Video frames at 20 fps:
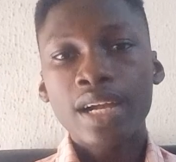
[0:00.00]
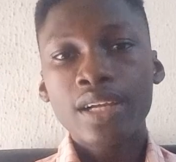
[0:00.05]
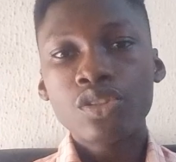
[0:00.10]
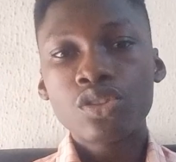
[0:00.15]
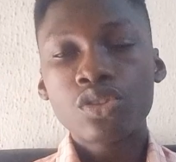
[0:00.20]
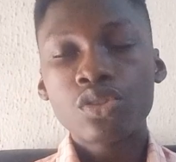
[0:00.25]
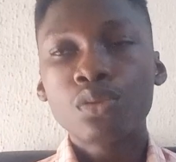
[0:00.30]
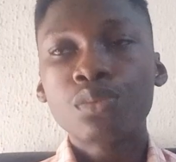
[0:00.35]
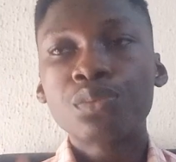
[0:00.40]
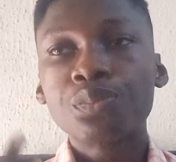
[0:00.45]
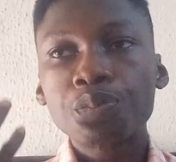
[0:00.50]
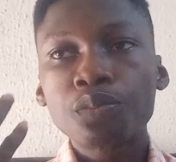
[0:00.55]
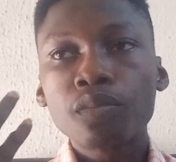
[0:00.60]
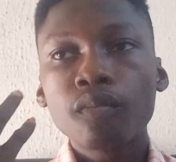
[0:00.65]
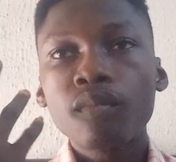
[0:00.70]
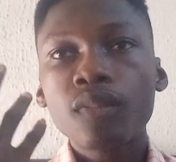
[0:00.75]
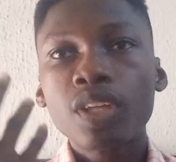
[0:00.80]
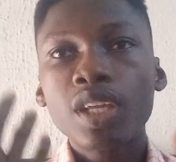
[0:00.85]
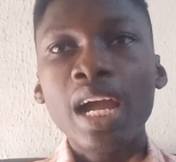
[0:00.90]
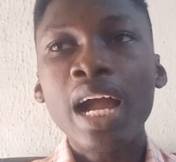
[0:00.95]

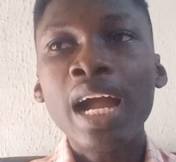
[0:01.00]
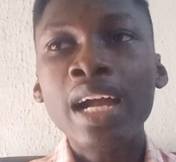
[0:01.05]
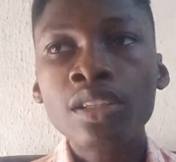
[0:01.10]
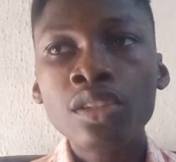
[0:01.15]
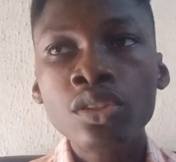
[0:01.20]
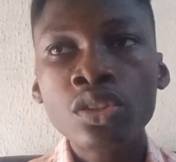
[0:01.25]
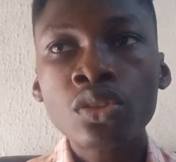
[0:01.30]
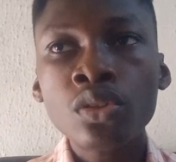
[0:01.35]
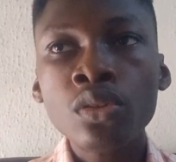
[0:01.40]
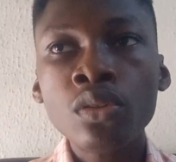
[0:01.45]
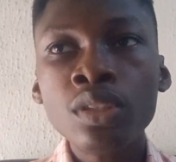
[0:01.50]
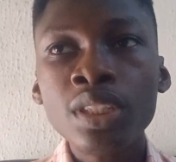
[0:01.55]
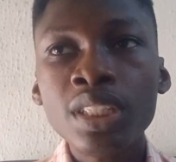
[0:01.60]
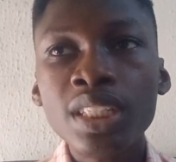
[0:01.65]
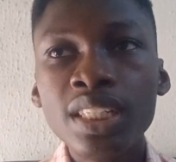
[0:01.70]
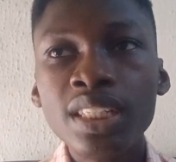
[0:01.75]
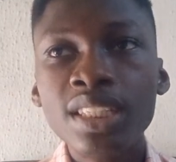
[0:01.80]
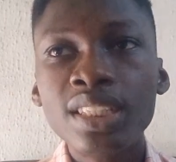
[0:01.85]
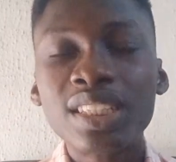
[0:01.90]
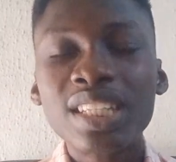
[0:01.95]
Stone. Stone
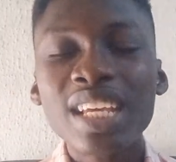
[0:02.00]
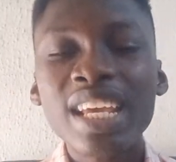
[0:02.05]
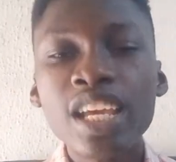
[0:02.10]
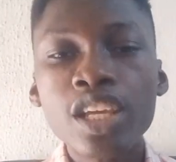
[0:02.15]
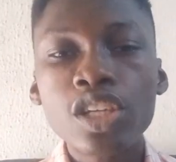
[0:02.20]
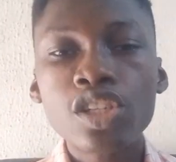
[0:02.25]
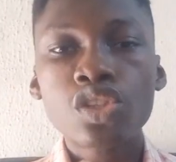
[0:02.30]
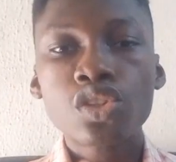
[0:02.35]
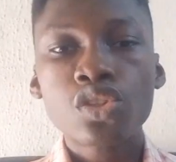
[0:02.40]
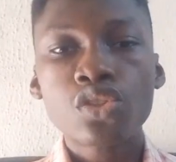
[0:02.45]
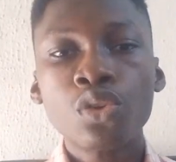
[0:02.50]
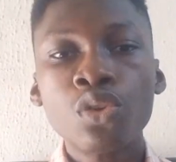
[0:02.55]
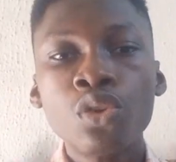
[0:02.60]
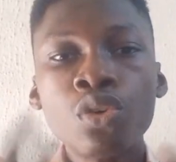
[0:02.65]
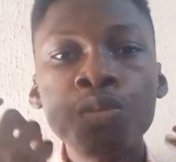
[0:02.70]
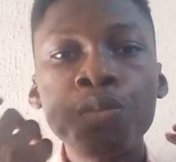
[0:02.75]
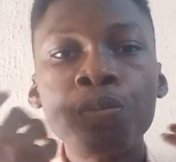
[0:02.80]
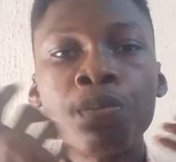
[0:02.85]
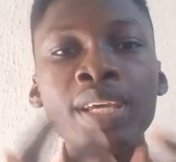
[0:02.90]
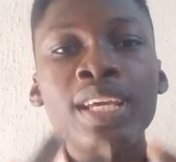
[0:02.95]
is a
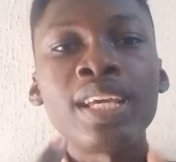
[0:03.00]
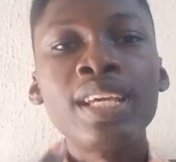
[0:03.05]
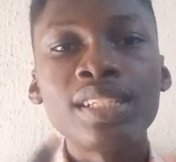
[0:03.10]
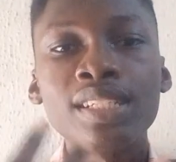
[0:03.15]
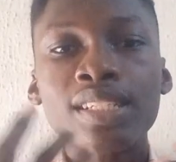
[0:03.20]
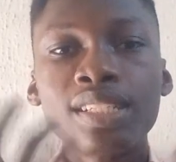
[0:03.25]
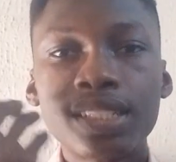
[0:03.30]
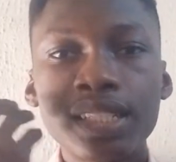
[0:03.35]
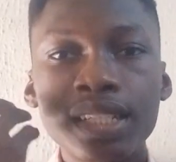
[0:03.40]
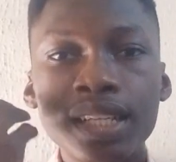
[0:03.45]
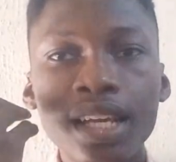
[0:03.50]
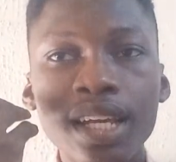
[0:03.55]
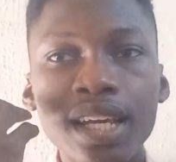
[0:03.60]
soul-based,